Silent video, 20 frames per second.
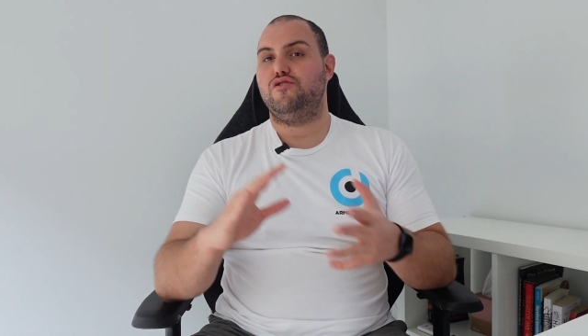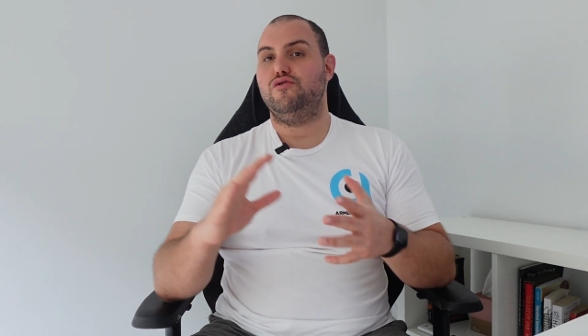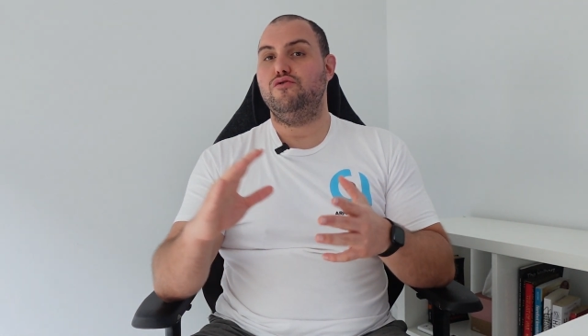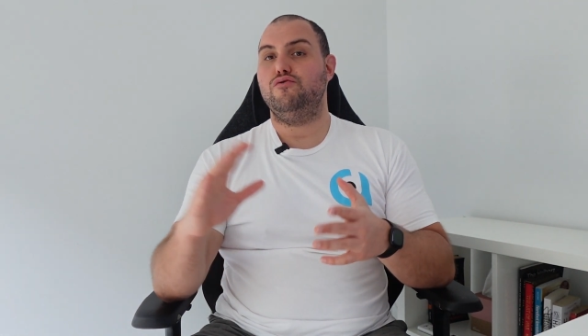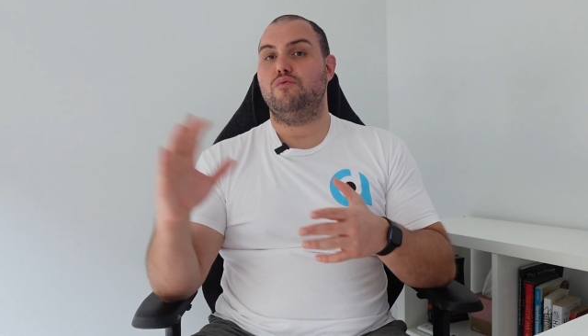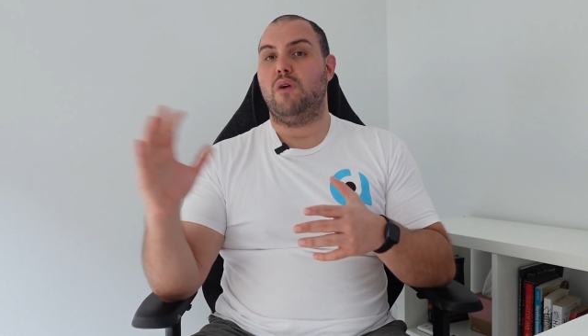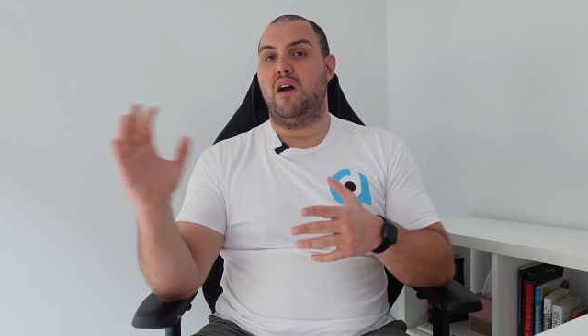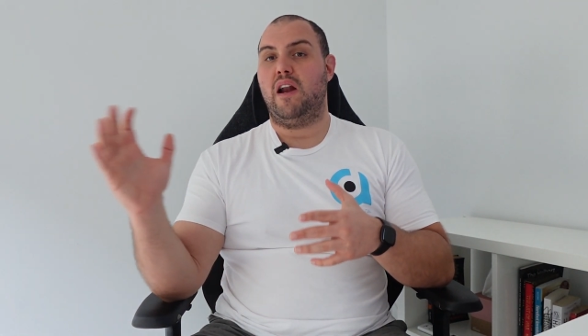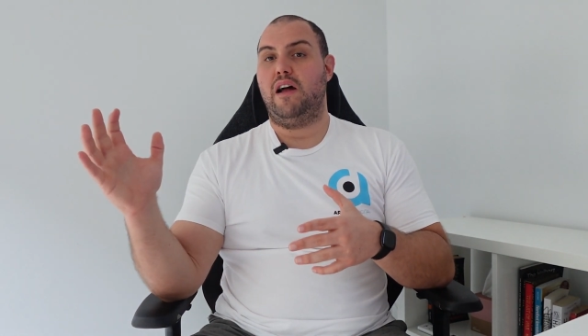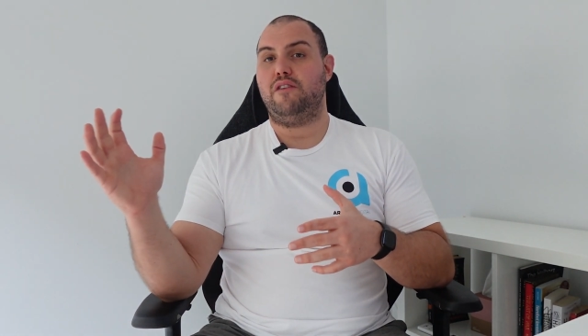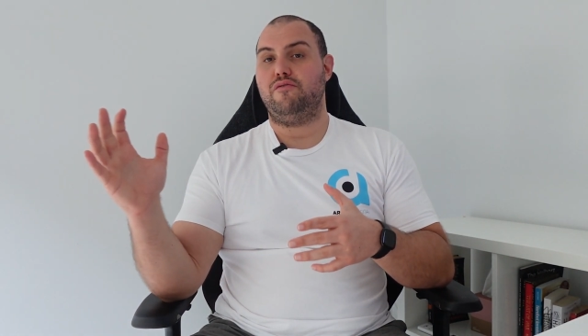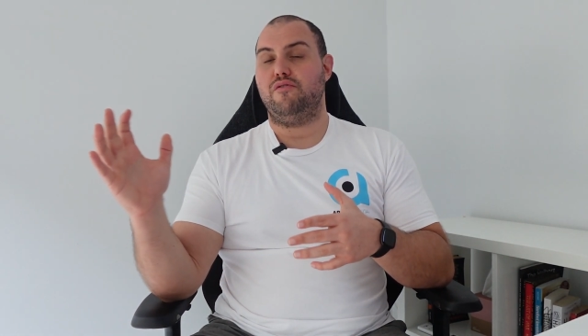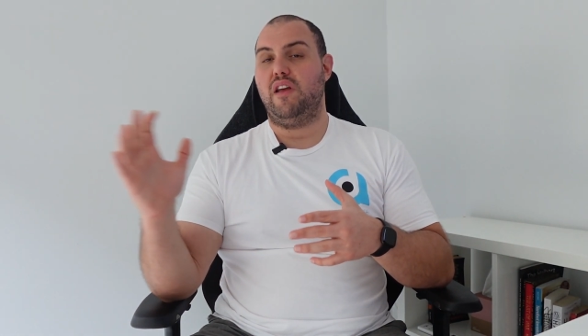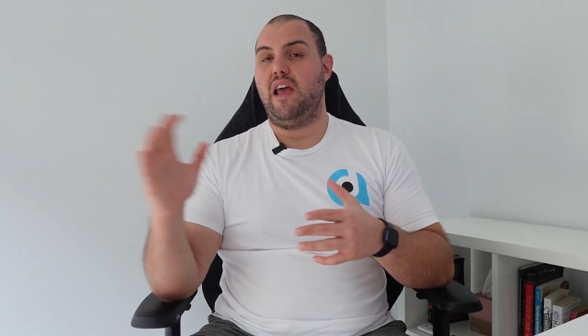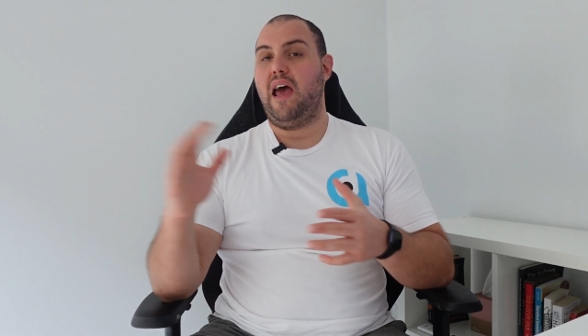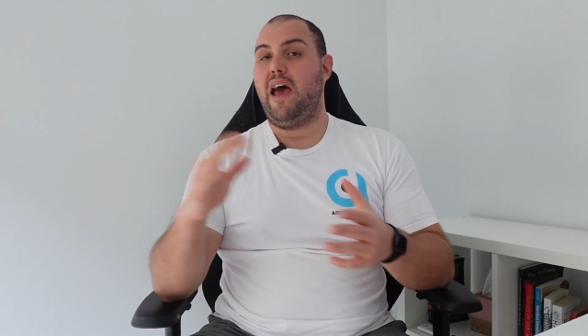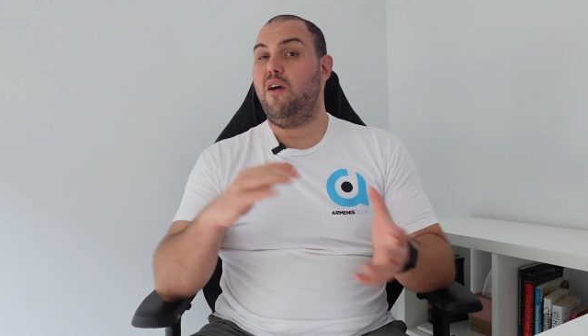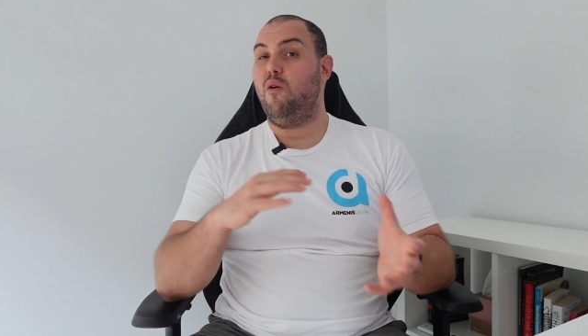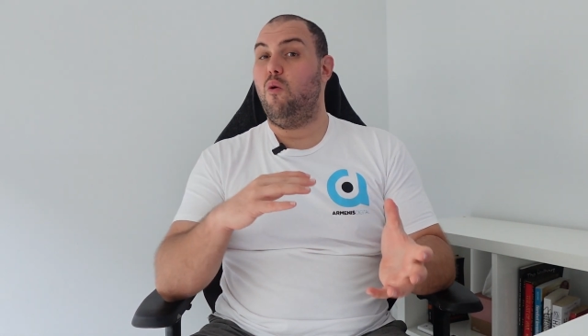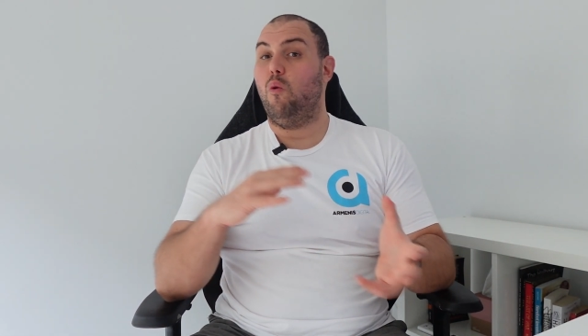to
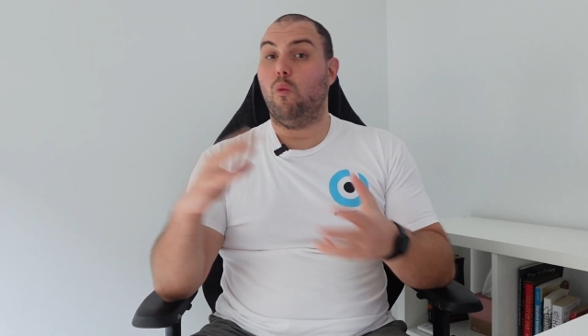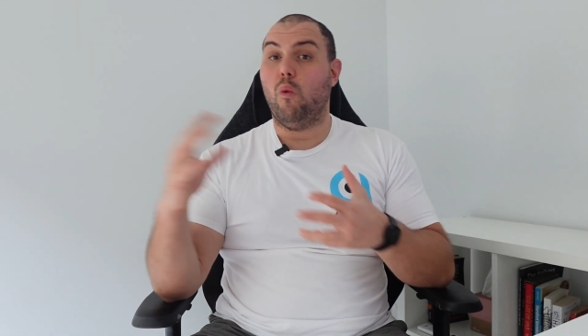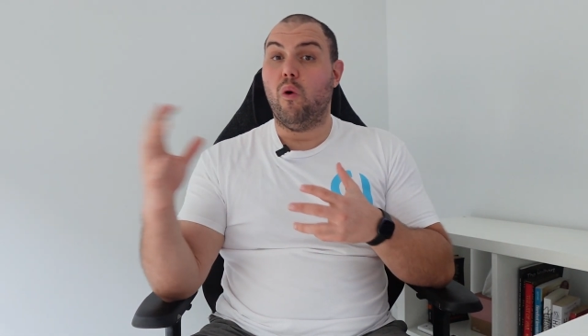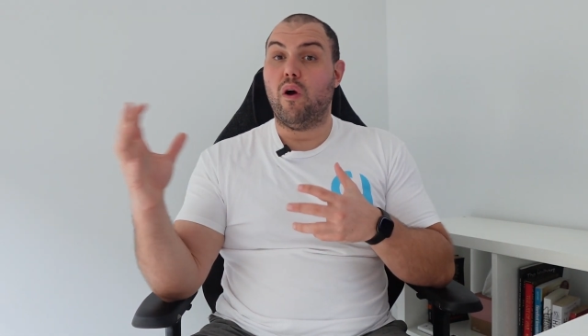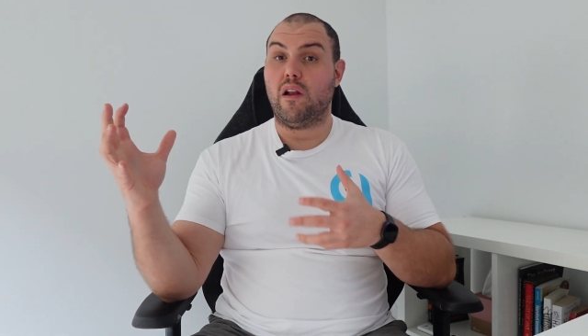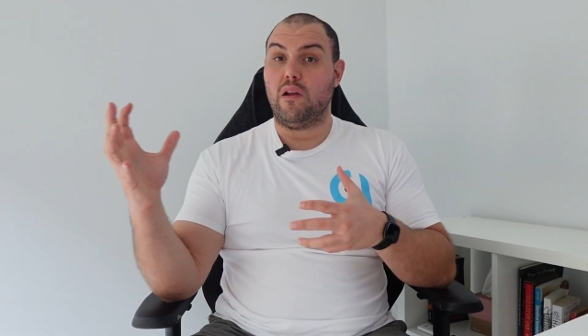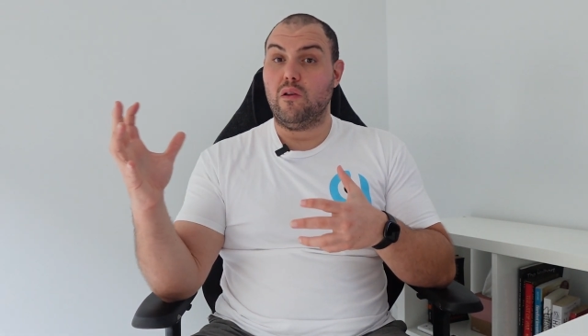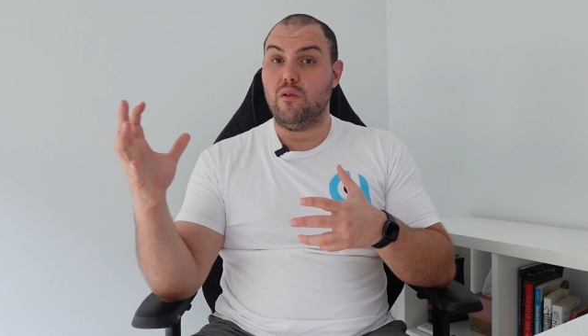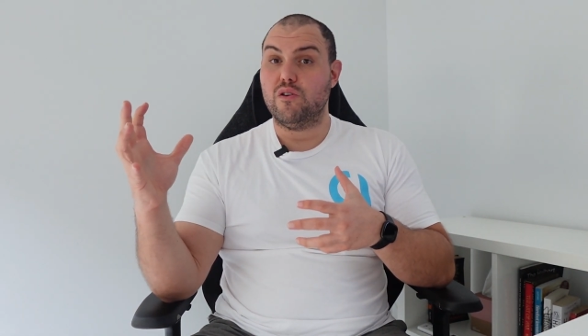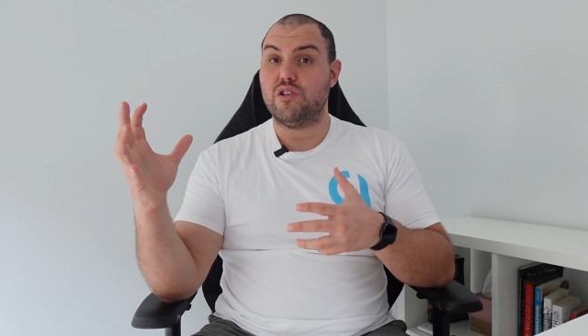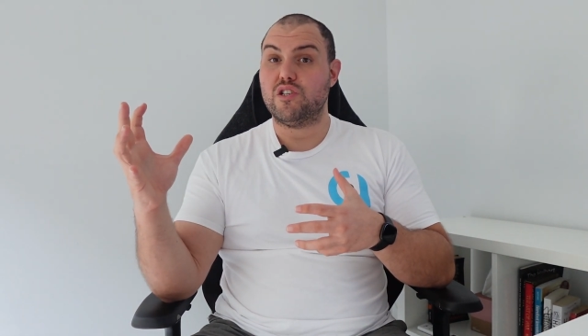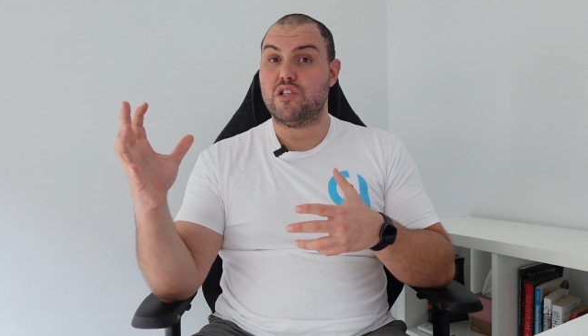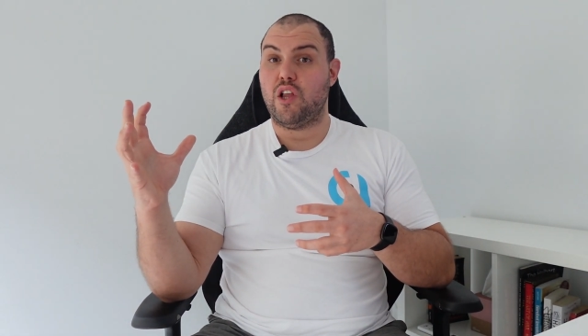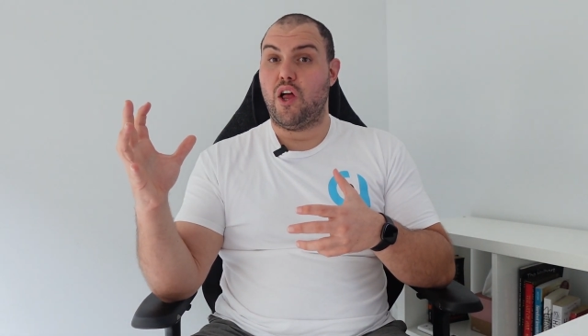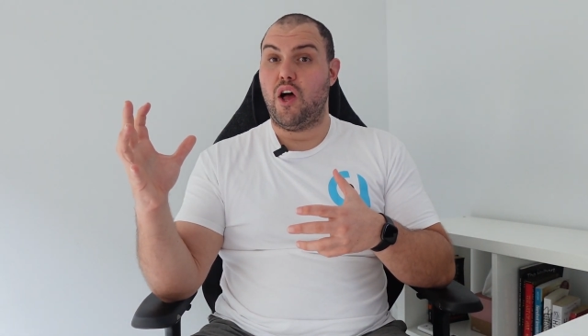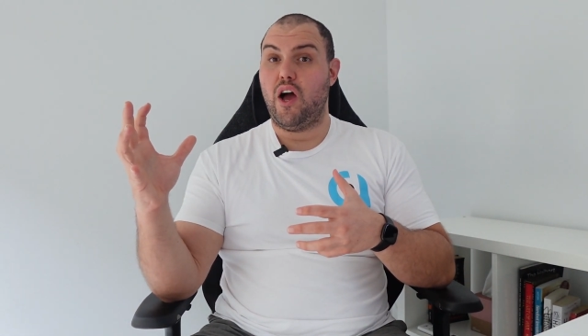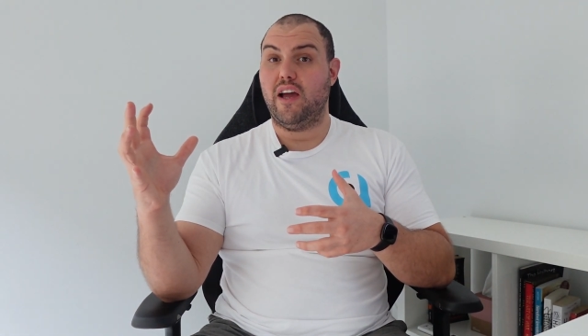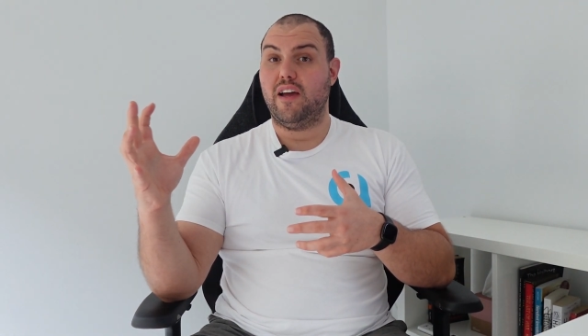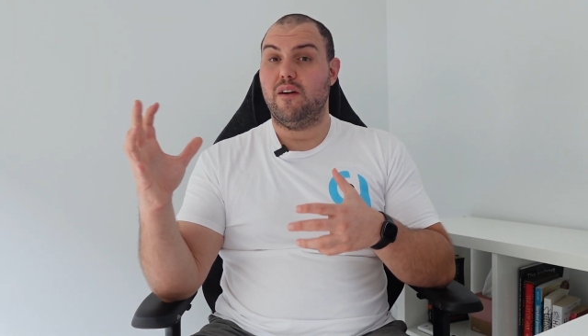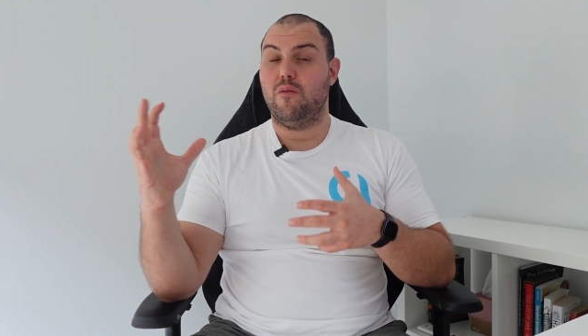100K, or what it looks
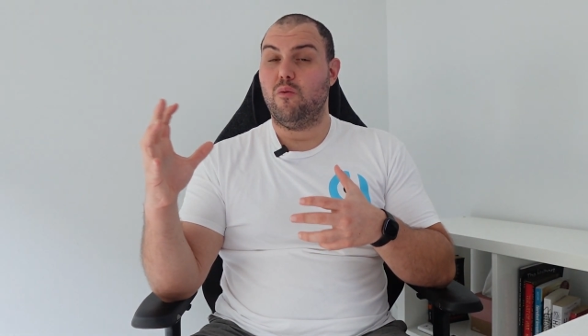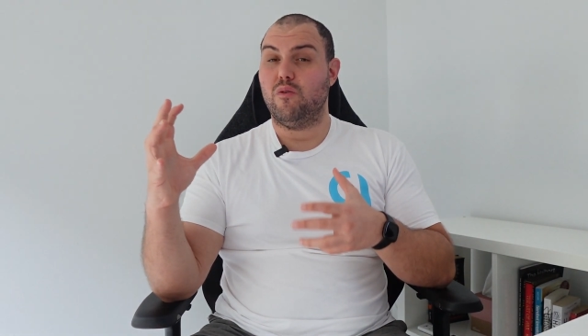like,